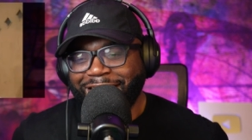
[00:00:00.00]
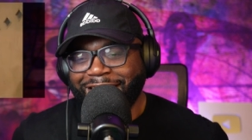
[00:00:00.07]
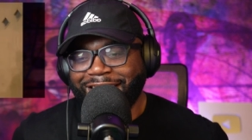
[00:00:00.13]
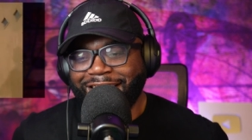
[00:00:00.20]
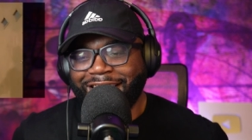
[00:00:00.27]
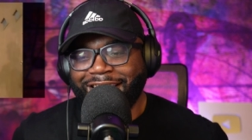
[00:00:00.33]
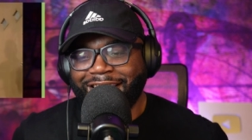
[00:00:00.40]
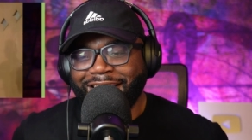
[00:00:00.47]

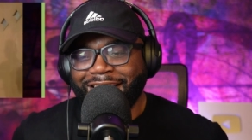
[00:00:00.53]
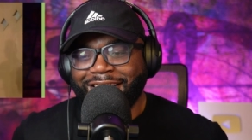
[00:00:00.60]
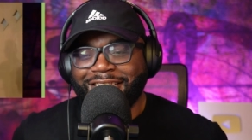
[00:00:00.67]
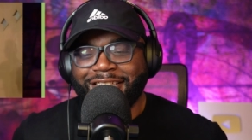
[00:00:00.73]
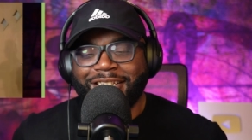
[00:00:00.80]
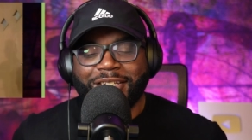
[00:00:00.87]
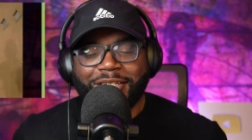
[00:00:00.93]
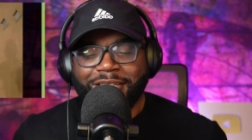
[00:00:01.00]
like
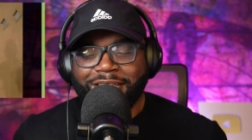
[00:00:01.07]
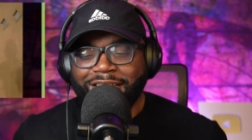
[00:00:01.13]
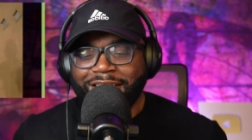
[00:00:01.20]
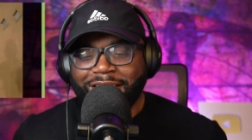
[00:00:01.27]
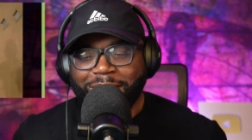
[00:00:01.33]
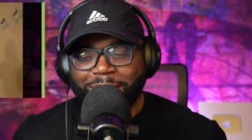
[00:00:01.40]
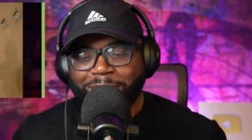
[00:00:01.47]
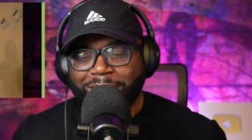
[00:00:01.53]
said it couldn't get
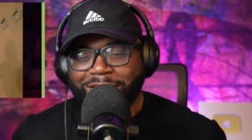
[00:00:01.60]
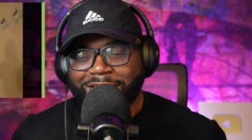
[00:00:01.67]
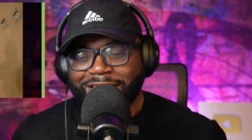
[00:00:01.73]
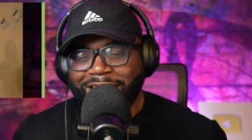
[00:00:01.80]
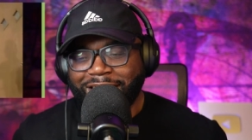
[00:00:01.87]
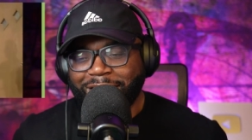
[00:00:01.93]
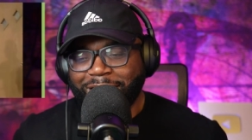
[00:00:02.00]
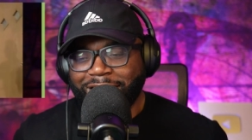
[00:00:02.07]
any worse,
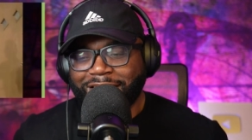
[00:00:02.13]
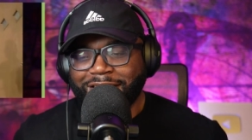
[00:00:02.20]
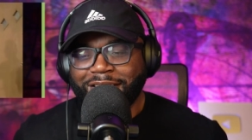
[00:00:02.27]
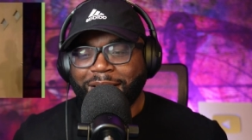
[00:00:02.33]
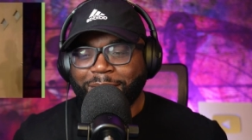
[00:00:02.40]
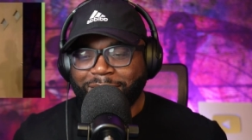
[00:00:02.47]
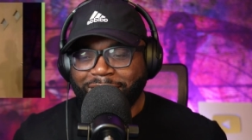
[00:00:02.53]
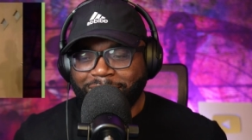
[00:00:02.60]
huh?
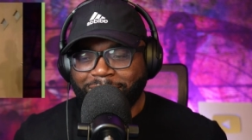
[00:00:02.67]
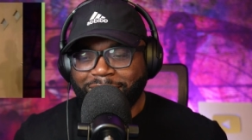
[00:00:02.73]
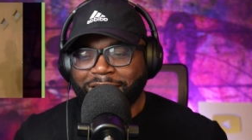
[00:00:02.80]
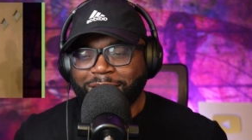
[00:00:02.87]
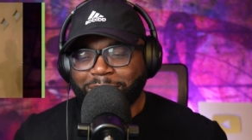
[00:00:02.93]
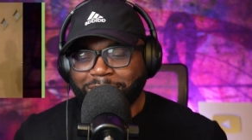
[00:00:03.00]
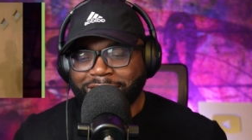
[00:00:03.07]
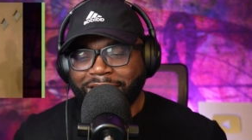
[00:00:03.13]
Except if
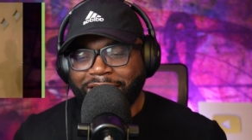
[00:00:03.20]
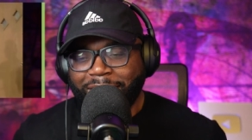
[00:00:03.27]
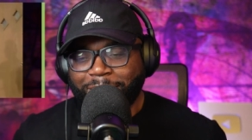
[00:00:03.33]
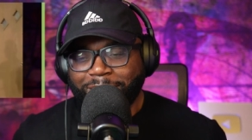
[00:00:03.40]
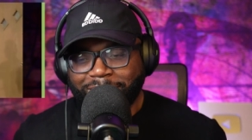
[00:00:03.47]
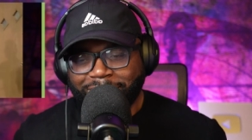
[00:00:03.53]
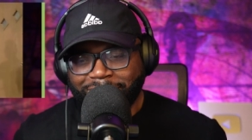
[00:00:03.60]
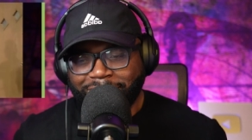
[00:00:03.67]
this was to
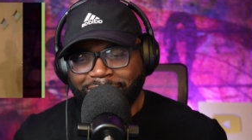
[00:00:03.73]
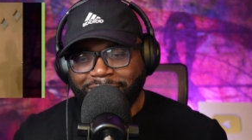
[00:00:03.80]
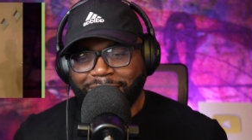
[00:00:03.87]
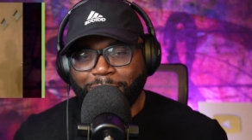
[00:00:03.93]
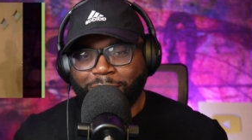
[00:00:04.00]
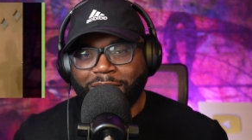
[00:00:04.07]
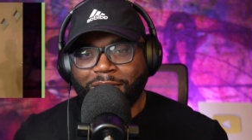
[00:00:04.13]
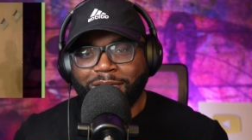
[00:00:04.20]
happen,
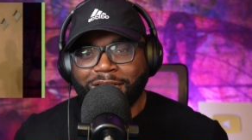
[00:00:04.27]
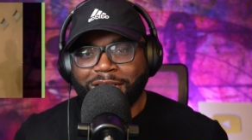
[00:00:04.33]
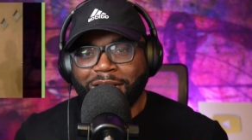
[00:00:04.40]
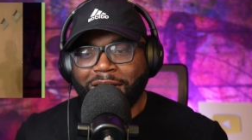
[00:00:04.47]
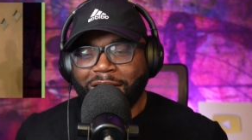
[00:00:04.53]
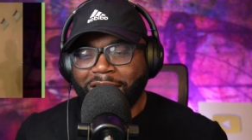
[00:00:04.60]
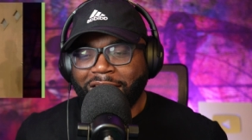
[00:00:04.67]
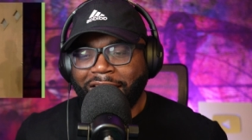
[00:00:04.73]
and Murphy's
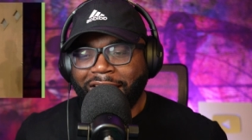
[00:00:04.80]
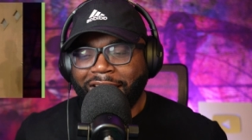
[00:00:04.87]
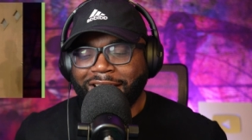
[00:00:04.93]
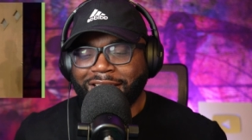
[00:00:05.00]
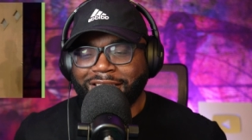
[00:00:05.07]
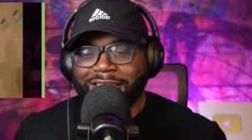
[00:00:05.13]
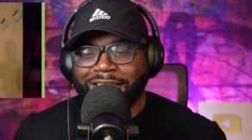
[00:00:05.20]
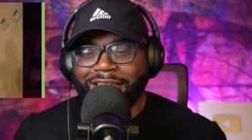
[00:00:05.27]
Law
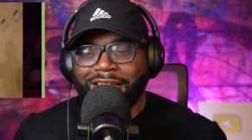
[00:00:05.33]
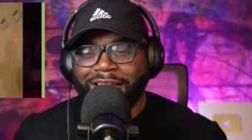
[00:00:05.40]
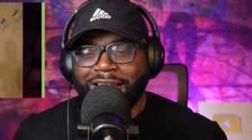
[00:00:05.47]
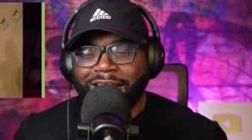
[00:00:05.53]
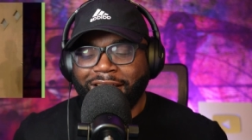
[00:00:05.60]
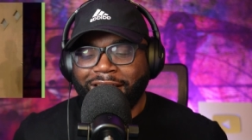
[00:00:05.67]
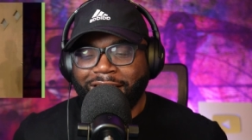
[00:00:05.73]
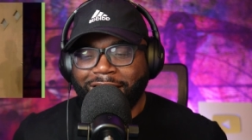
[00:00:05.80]
has it.
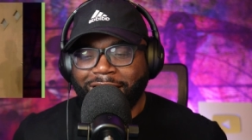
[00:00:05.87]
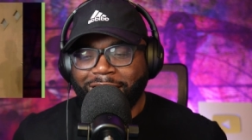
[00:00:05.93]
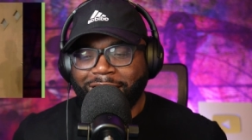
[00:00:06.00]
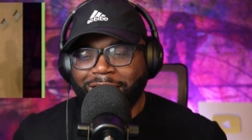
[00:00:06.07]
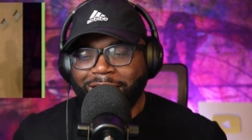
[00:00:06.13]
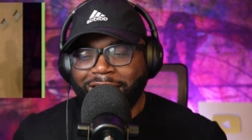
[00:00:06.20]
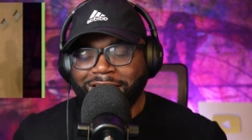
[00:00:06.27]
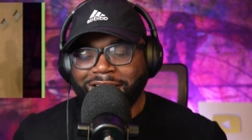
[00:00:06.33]

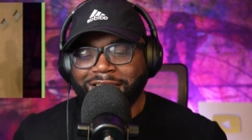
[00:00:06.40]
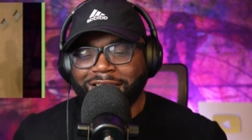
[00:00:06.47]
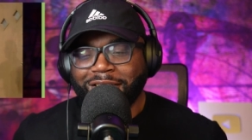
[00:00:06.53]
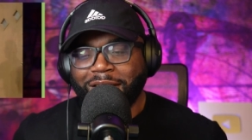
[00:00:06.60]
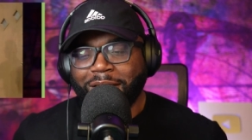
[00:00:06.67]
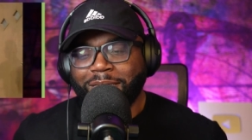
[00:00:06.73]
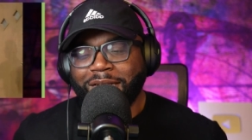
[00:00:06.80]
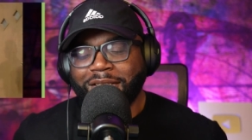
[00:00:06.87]
Uh, I just
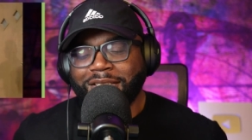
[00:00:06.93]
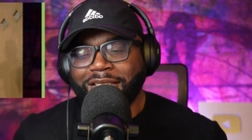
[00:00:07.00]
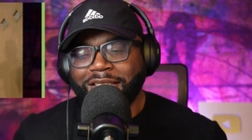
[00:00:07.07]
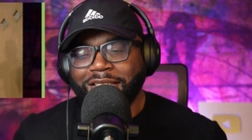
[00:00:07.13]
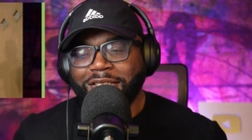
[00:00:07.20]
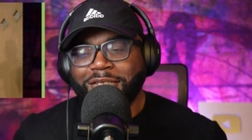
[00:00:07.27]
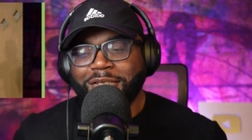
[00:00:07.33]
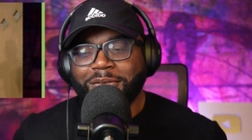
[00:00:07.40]
love this, and
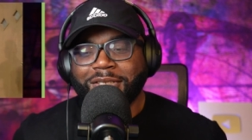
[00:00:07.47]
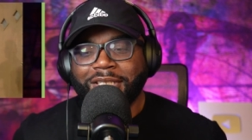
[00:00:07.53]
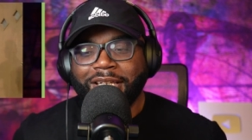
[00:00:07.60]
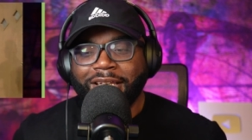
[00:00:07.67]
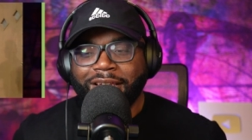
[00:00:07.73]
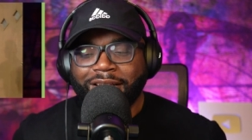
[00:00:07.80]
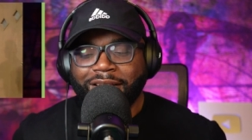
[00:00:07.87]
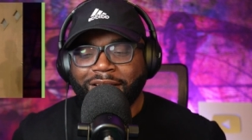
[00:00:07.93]
these jokes
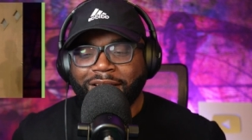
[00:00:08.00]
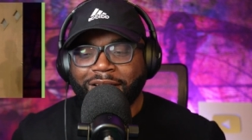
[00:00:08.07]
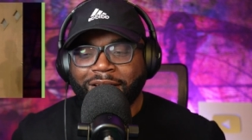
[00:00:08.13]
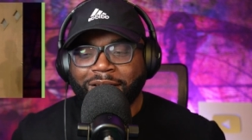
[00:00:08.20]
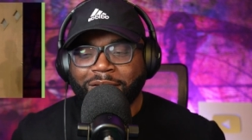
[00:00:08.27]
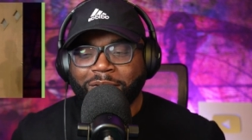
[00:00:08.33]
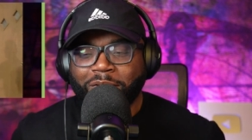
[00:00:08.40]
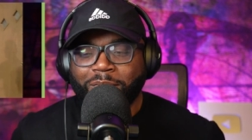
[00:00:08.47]
hit
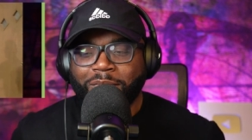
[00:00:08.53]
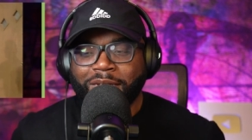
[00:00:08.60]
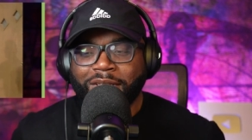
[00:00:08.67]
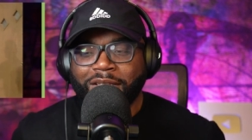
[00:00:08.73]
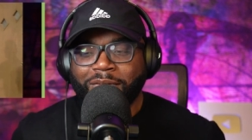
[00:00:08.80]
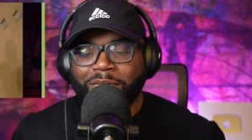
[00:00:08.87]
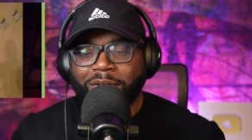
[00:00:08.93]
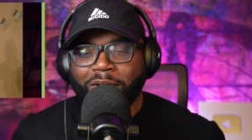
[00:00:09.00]
a little bit
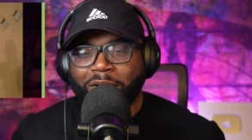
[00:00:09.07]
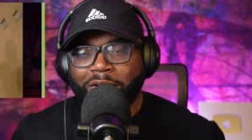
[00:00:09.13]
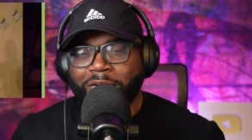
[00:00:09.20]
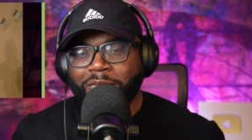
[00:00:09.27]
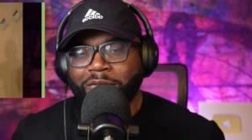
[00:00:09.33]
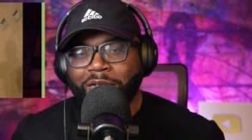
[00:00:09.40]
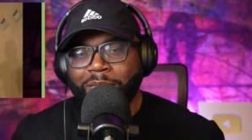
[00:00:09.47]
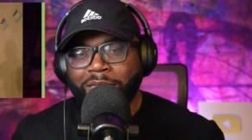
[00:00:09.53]
even harder
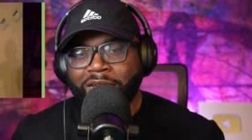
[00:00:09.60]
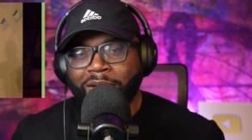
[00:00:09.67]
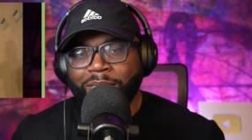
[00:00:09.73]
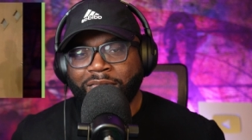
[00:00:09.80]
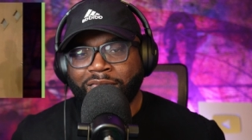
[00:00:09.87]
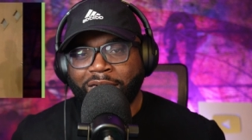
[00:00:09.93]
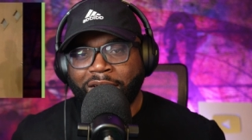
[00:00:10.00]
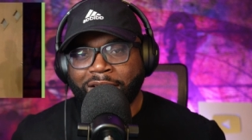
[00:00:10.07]
when you become
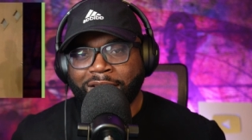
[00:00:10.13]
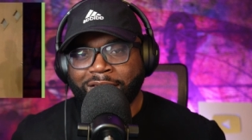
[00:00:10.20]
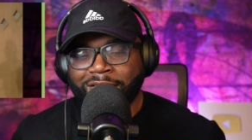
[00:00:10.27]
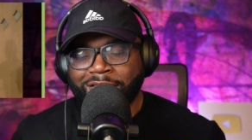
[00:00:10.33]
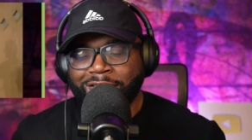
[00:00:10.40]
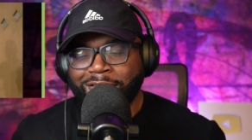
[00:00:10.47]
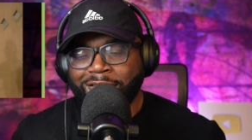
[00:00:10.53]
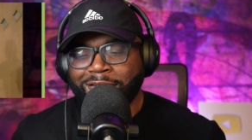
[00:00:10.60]
a father.
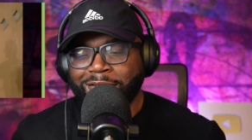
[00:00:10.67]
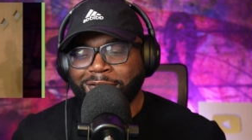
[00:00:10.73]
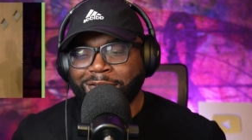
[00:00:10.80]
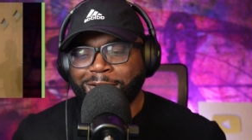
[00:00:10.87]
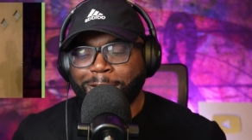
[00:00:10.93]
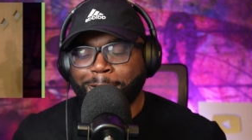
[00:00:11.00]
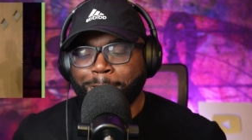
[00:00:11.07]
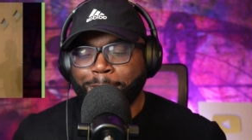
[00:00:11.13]
You know,
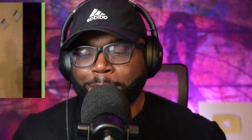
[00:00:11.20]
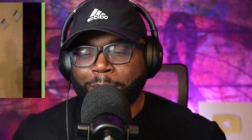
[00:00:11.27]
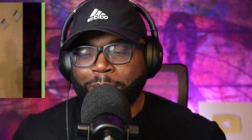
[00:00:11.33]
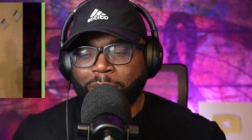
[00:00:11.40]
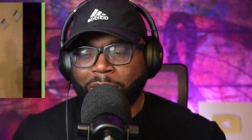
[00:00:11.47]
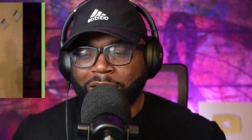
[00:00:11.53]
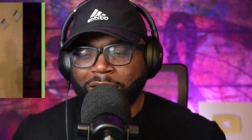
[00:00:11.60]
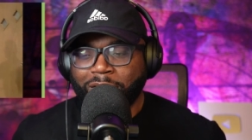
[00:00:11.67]
so
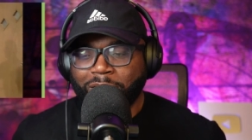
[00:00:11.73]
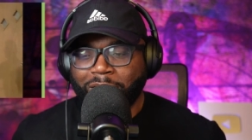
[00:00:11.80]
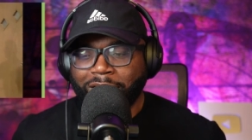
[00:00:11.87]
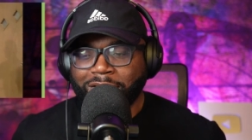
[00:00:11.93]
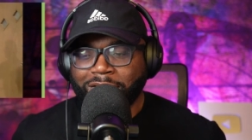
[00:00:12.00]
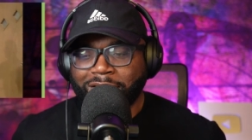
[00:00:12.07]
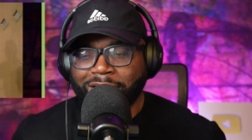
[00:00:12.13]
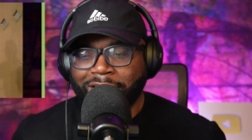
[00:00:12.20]
you know I
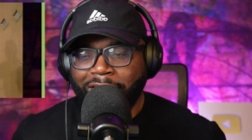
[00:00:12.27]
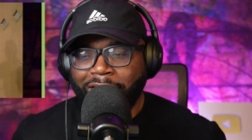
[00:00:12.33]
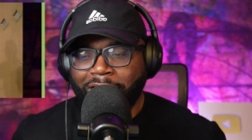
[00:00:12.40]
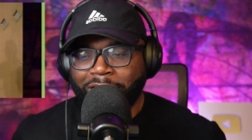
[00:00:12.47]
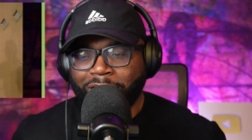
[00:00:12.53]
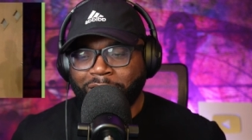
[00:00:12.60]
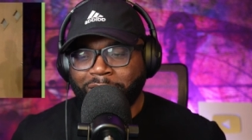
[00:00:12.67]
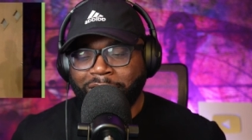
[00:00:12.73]
used to
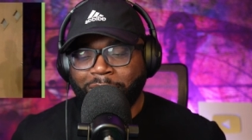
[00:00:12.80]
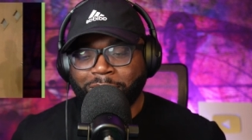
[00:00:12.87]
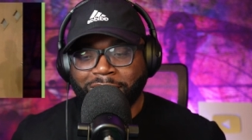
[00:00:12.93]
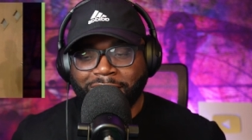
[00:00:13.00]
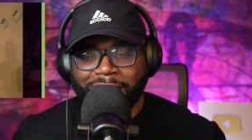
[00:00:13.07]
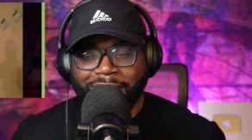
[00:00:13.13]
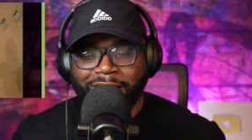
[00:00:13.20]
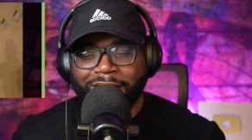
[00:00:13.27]
laugh when I was
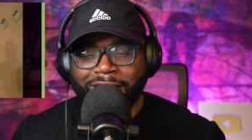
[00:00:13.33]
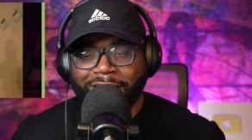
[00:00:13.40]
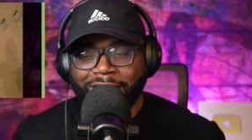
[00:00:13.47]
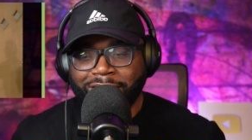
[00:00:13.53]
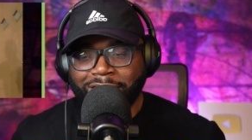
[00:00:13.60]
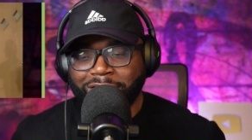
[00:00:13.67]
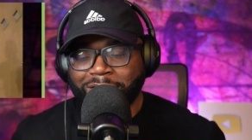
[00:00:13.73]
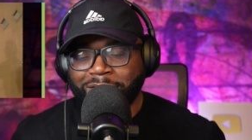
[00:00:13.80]
a kid at
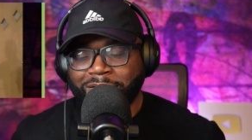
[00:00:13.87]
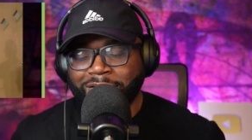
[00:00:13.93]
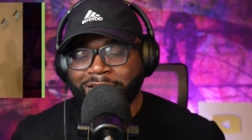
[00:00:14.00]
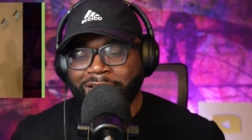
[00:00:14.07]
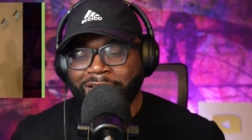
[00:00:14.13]
these jokes,